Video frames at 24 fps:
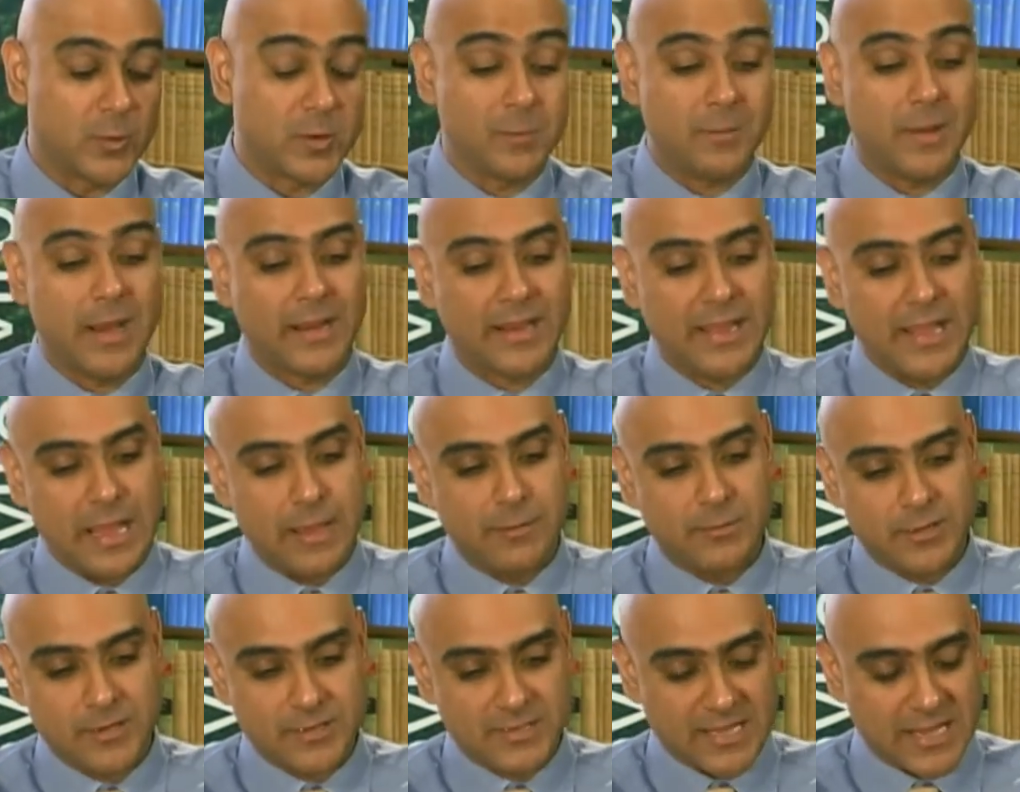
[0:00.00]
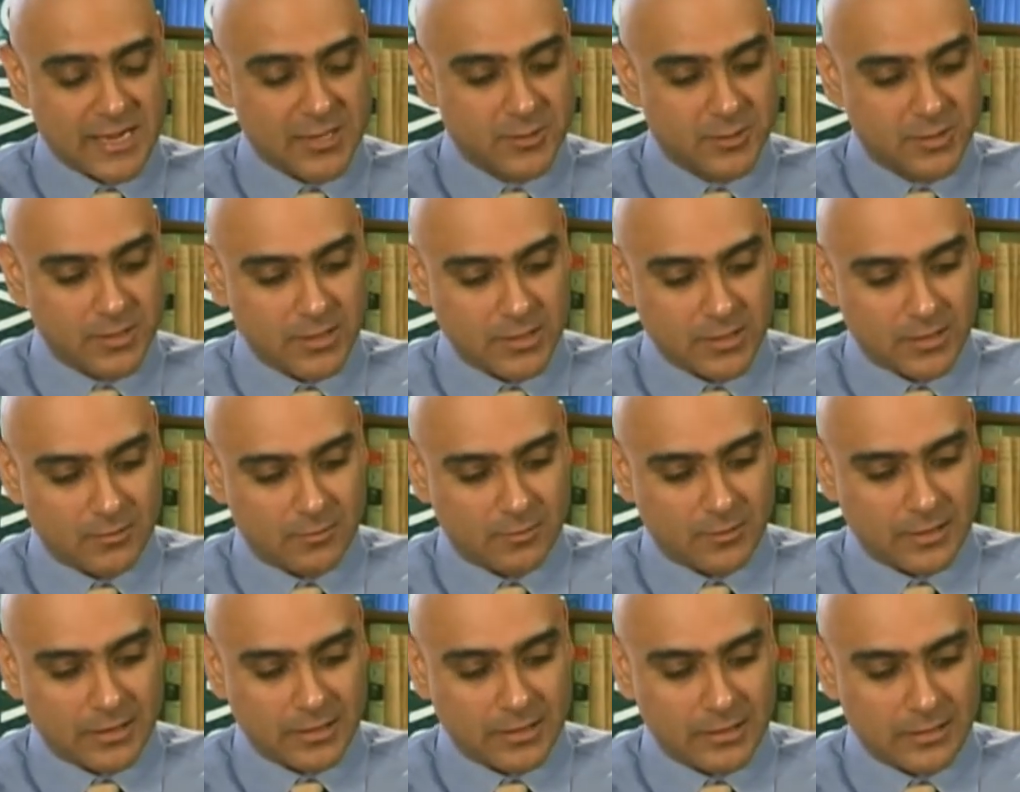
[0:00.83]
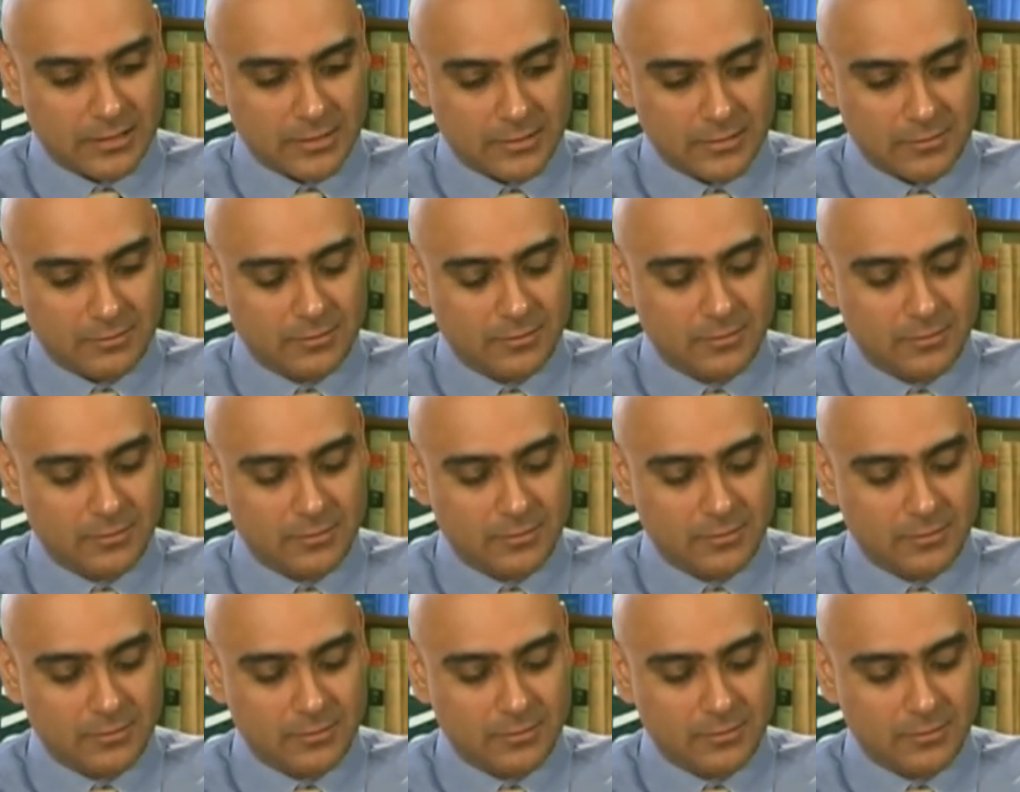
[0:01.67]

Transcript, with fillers: My cabin is actually uh,